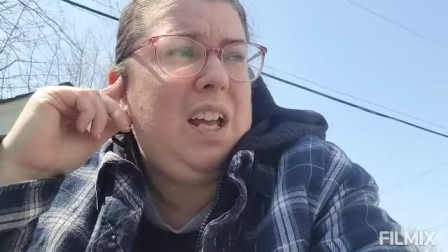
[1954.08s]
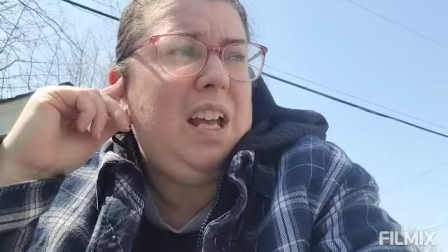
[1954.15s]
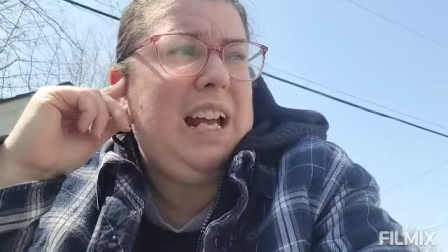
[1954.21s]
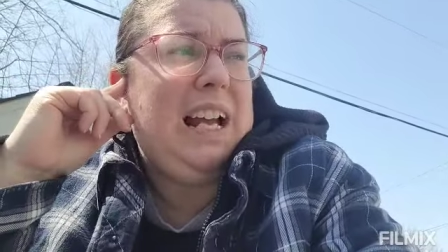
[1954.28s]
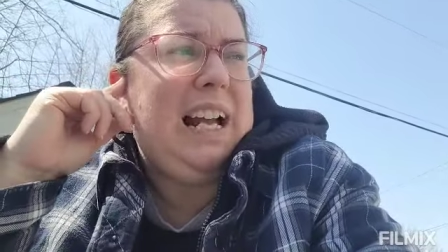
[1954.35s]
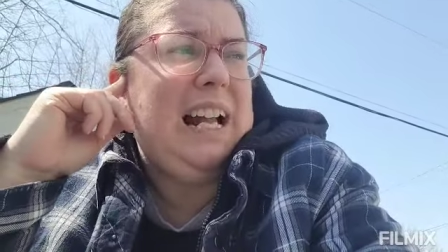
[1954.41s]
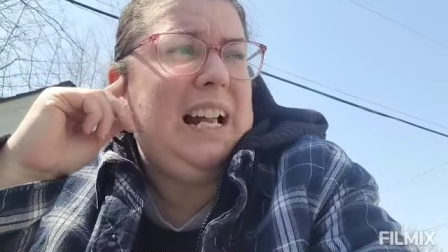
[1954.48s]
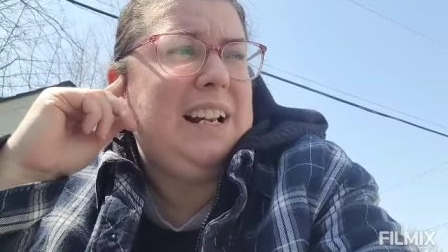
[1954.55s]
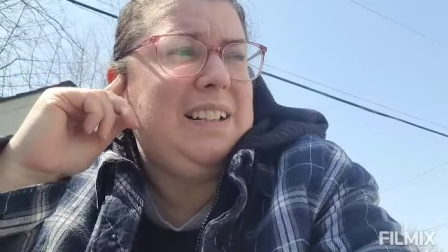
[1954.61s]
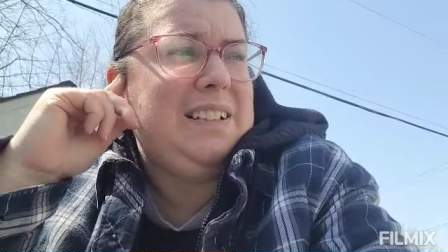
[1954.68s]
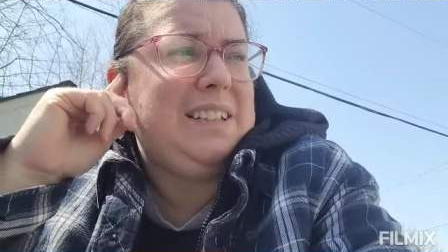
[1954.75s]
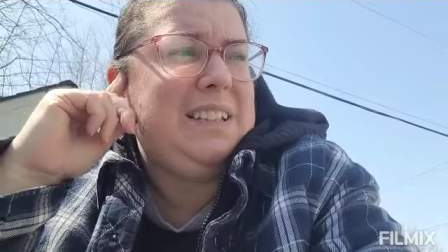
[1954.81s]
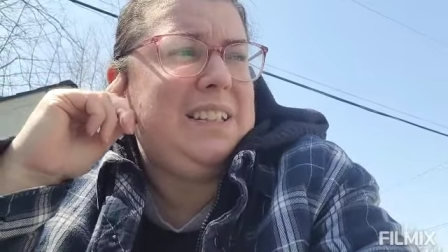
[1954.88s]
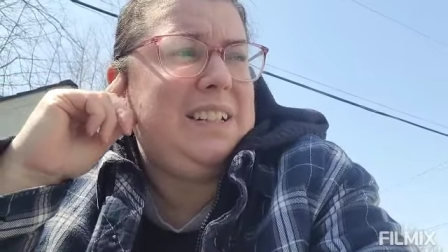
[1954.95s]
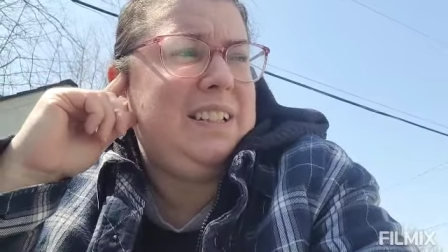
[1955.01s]

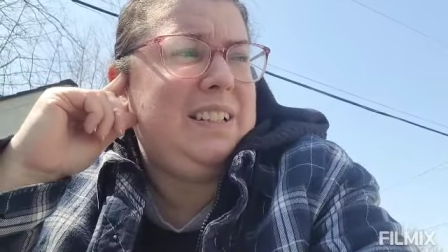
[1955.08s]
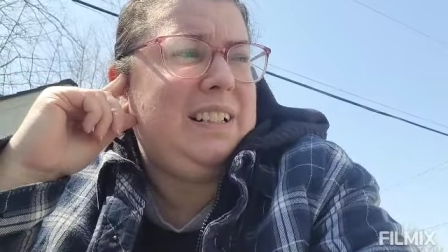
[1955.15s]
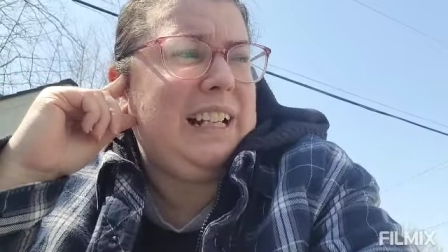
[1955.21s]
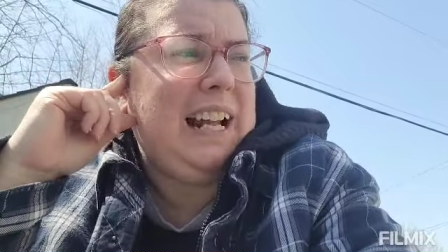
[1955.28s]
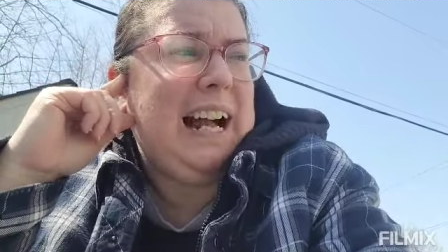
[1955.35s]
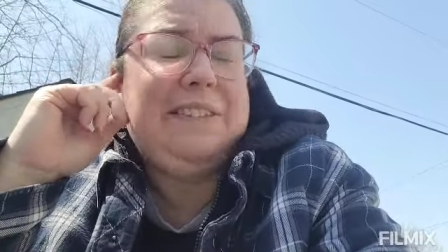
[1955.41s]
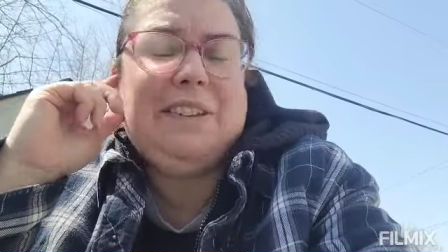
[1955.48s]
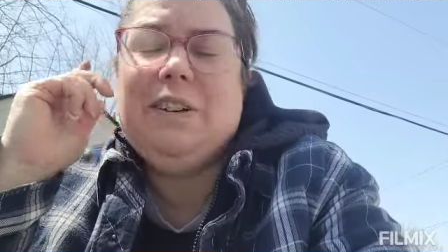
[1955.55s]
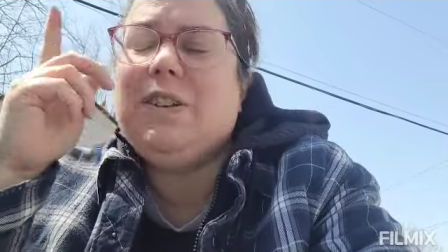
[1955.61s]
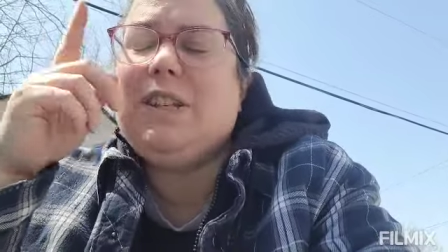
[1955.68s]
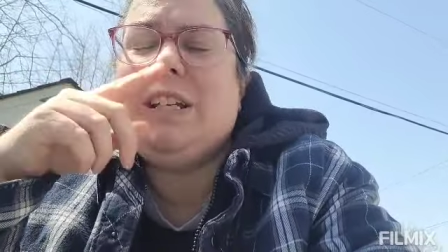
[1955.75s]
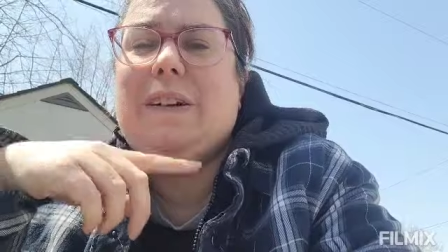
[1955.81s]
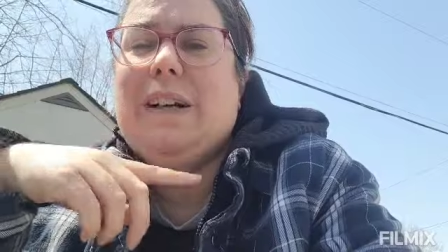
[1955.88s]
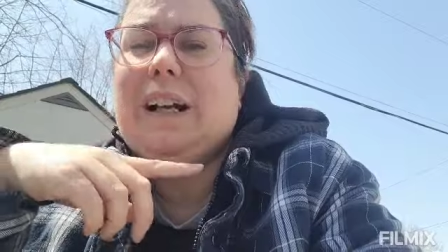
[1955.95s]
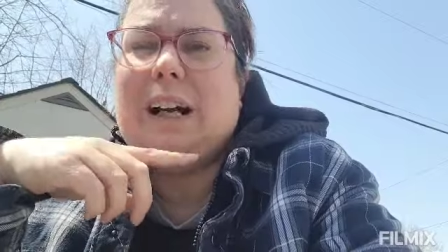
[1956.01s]
And yeah, there was
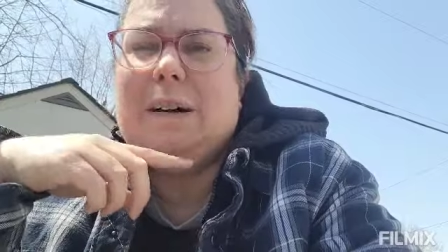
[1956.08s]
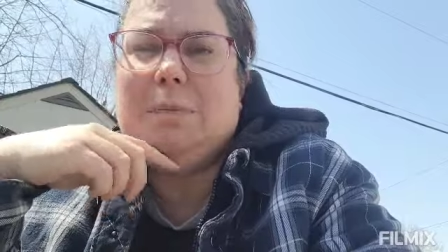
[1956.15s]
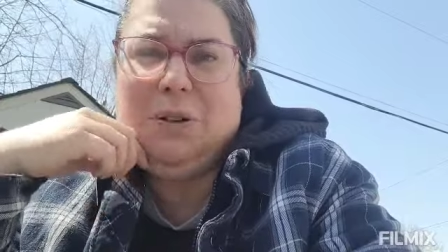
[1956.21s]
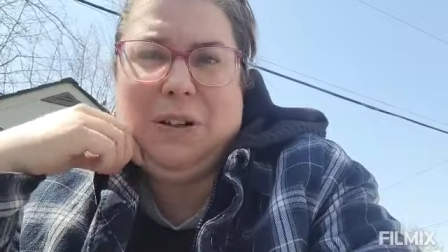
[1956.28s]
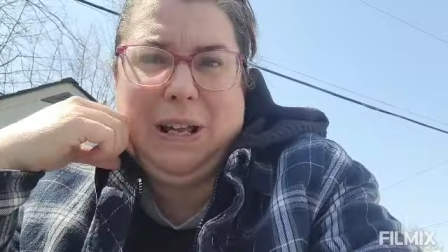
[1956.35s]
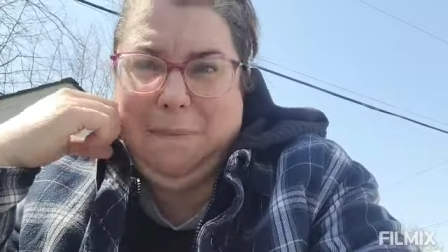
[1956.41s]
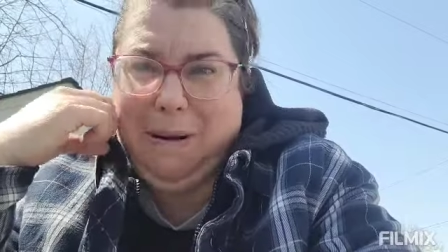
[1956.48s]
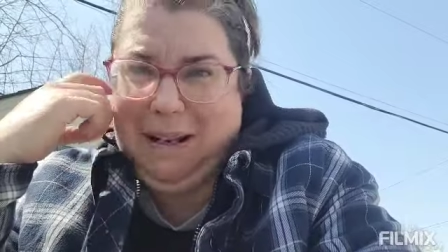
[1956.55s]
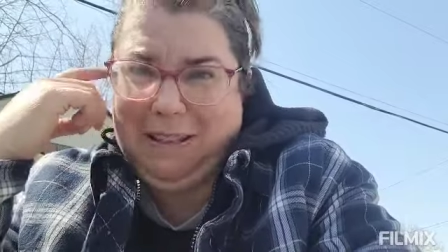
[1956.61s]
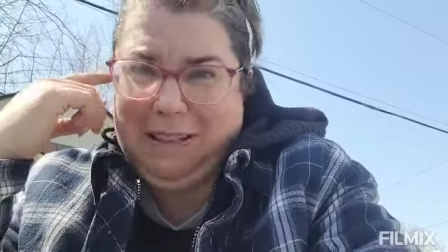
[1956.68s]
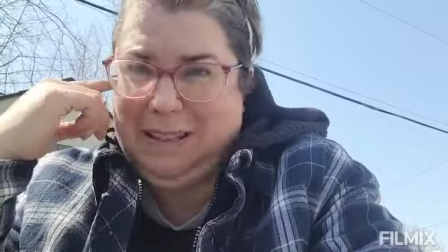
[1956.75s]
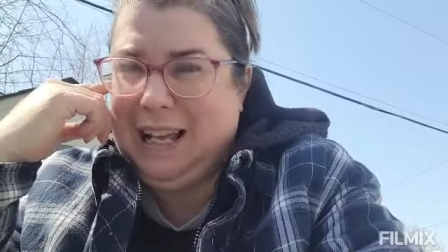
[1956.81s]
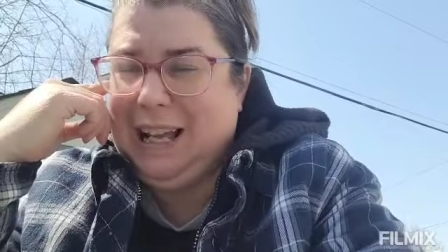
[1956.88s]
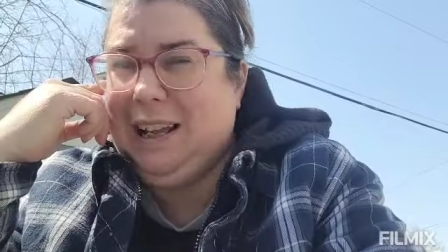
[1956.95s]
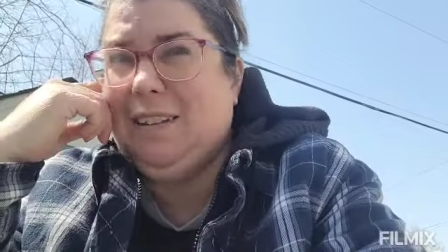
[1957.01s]
even a couple they
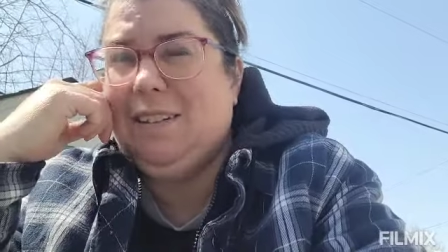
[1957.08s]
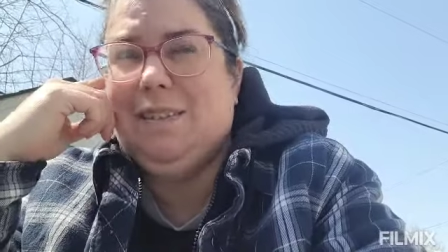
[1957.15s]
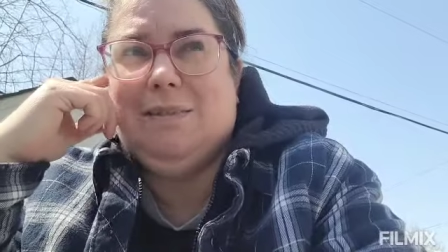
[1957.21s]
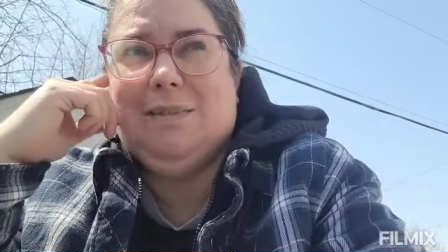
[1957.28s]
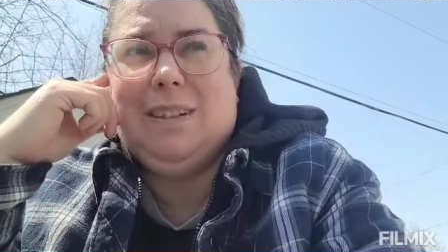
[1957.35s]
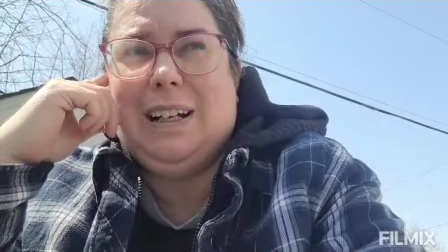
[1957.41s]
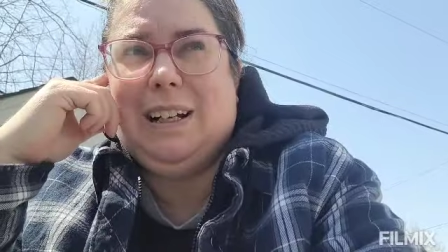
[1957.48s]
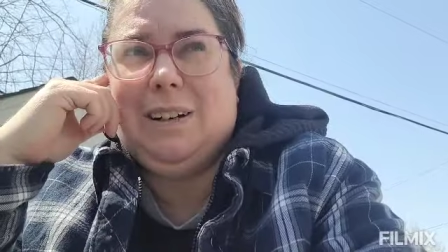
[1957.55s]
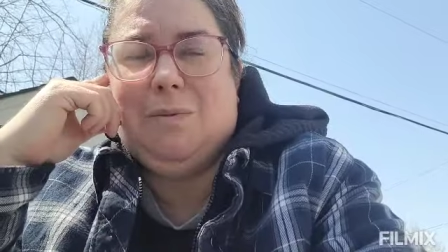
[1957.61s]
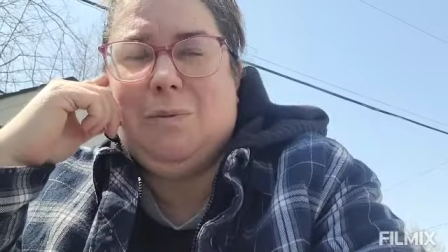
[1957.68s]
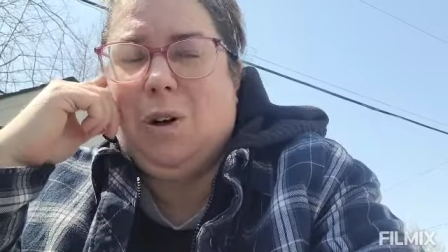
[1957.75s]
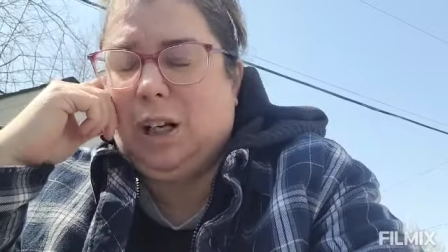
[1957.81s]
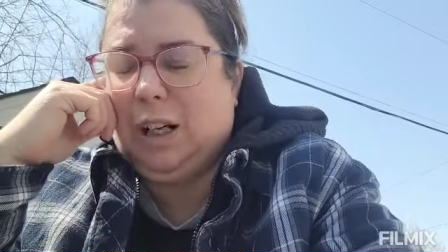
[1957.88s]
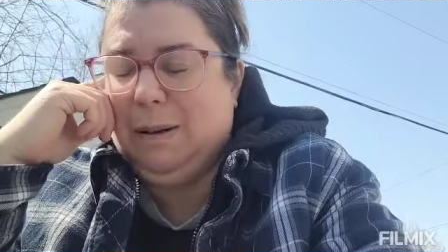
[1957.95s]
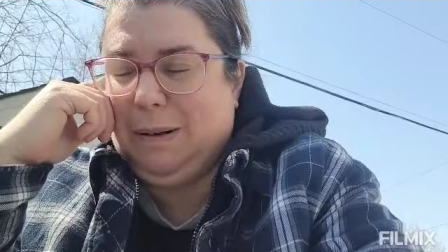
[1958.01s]
missed that um,
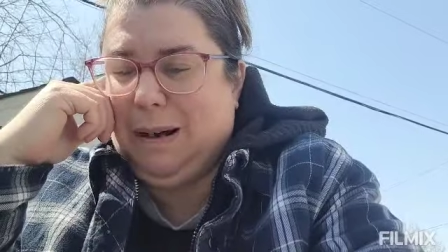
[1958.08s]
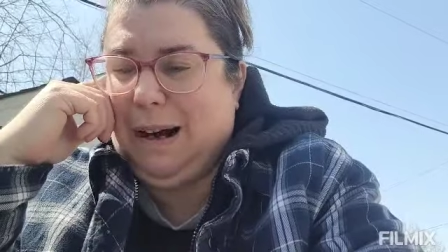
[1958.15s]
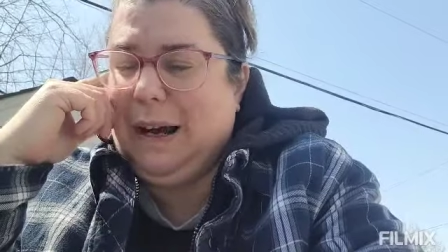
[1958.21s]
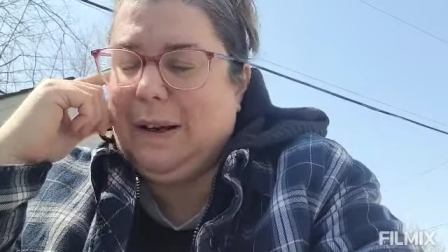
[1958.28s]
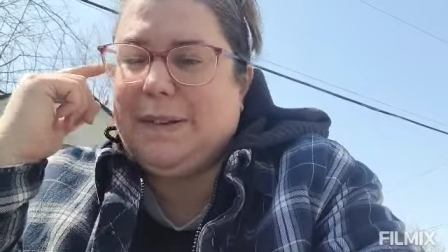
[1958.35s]
walking by.